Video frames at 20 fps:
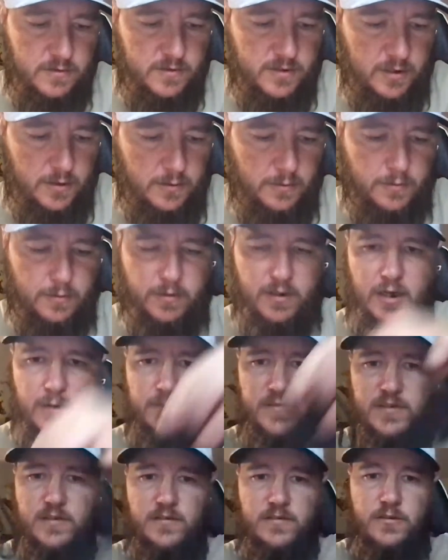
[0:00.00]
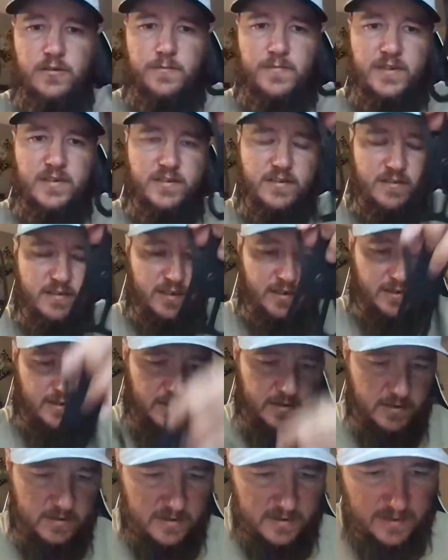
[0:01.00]
So it comes in 2 pieces like
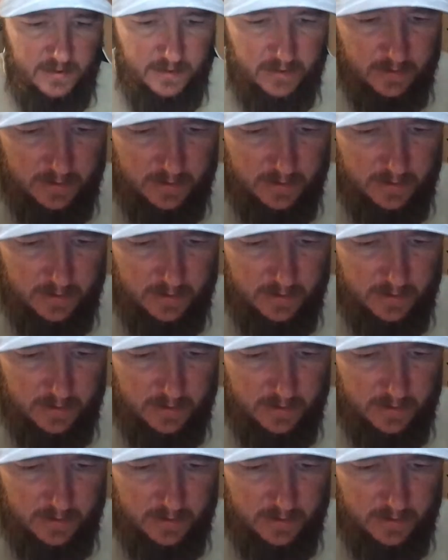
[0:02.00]
this.